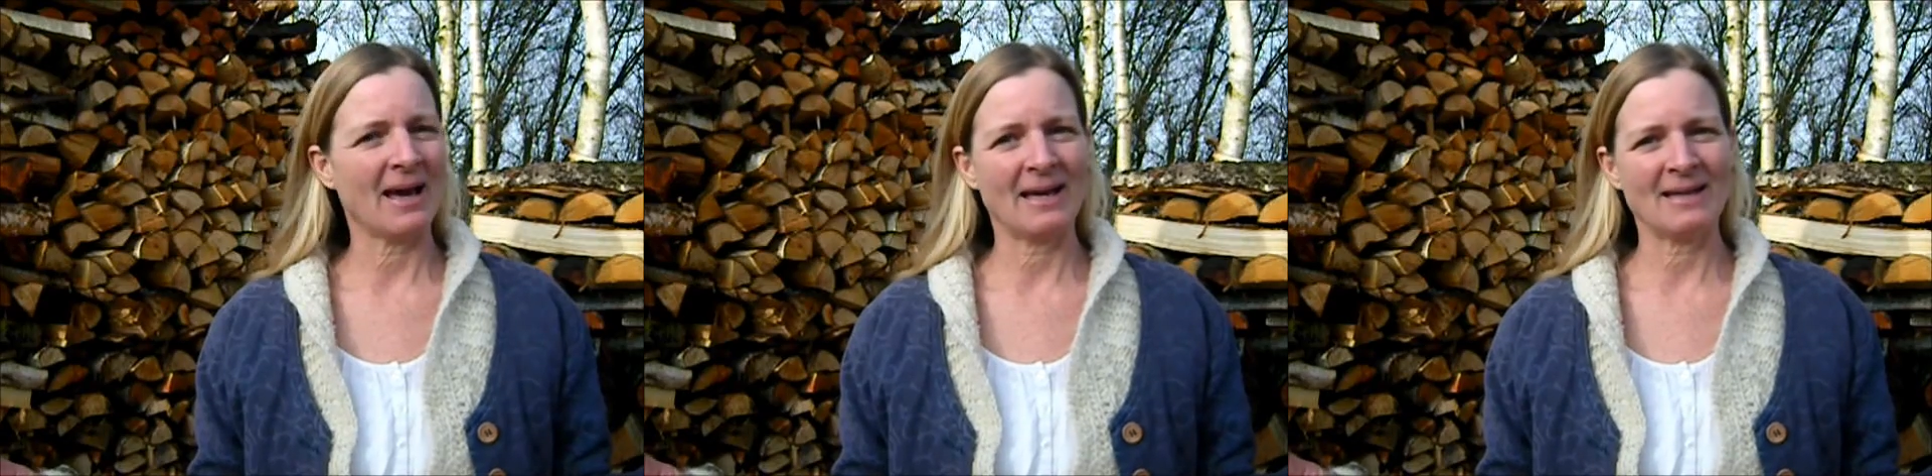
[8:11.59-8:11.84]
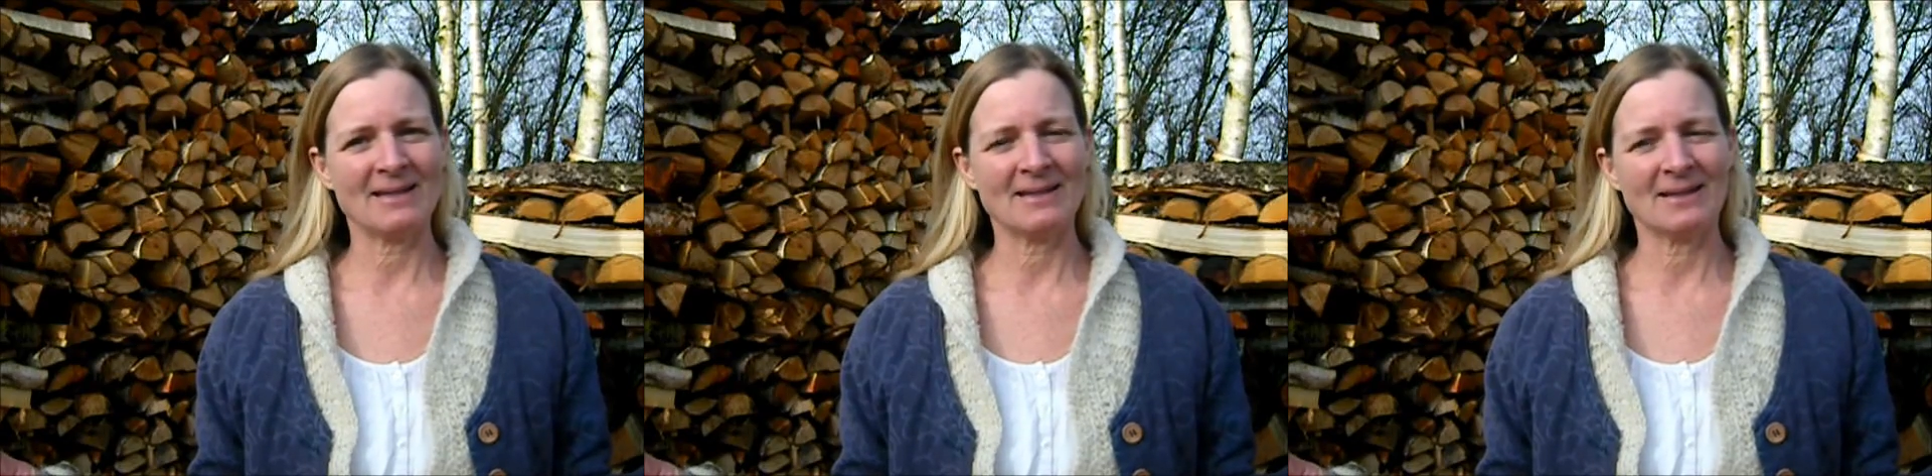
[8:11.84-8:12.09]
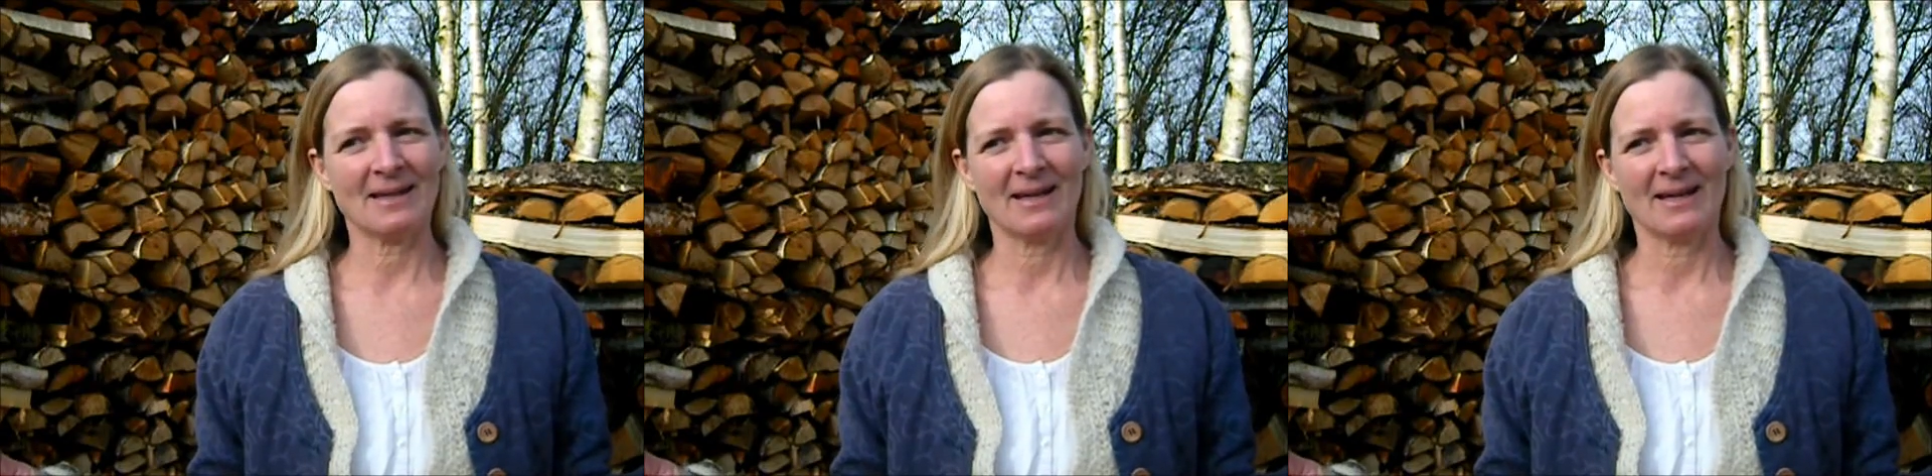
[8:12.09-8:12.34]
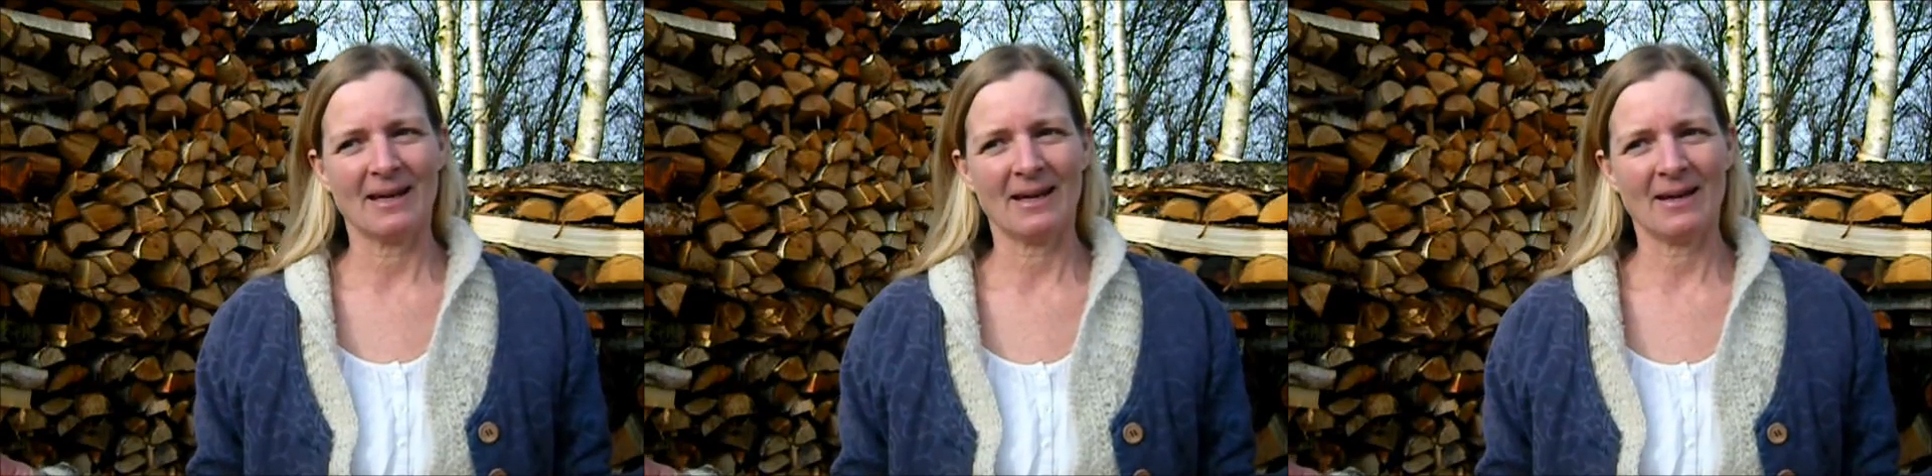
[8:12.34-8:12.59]
and
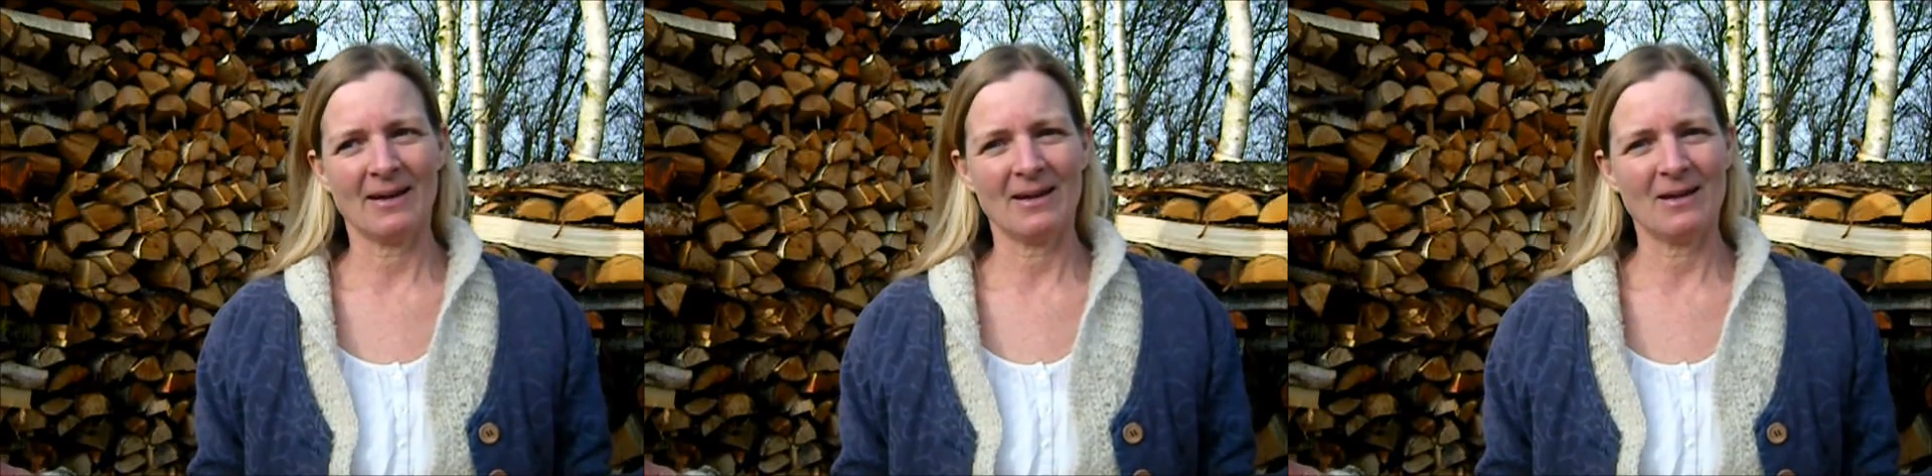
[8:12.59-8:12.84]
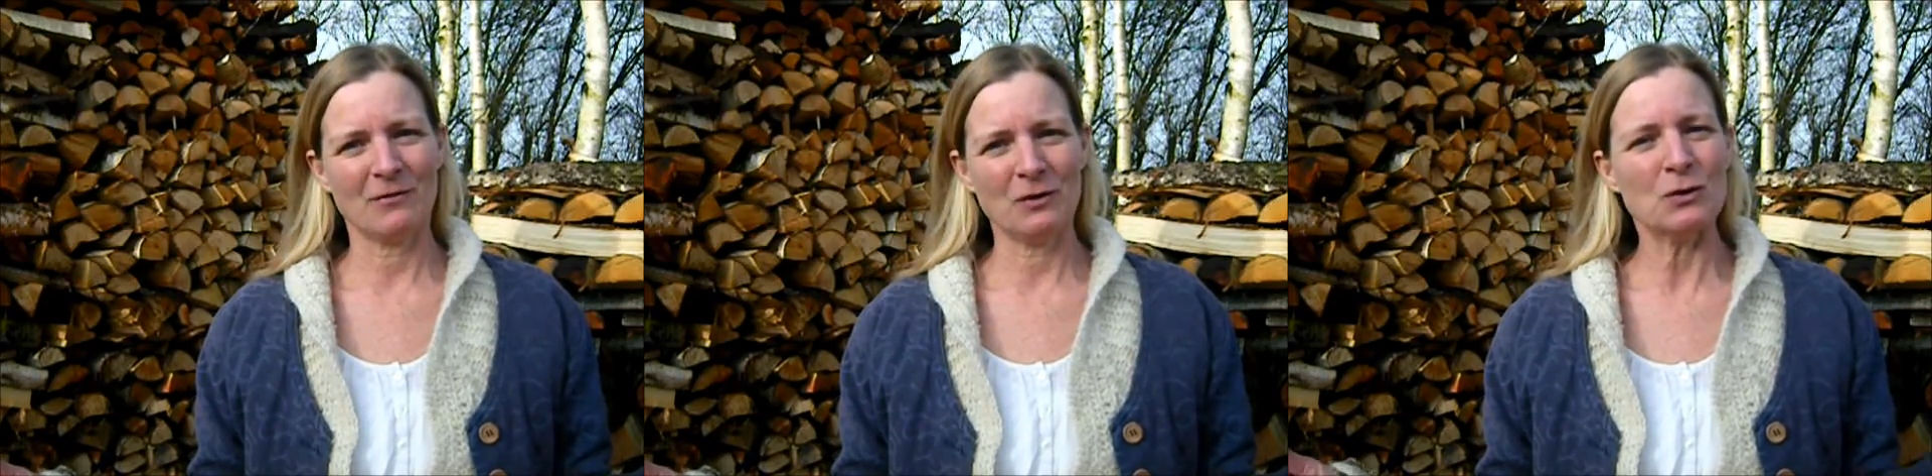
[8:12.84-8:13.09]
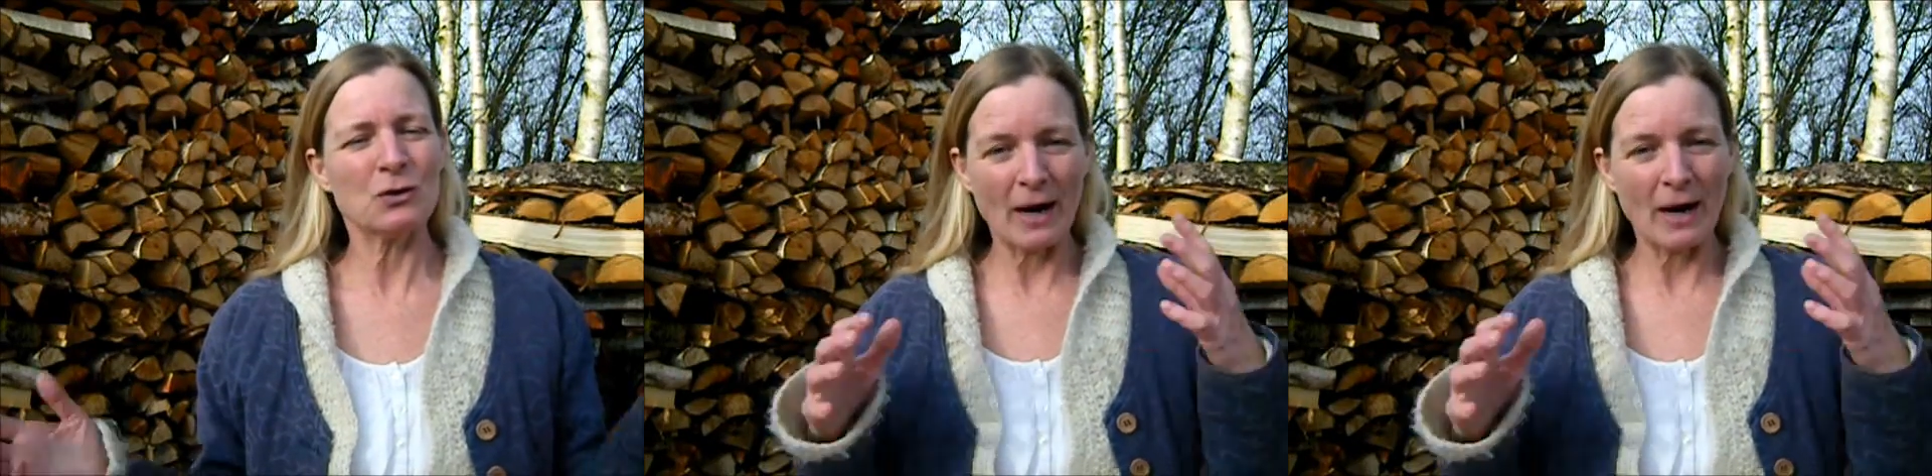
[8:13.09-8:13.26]
if you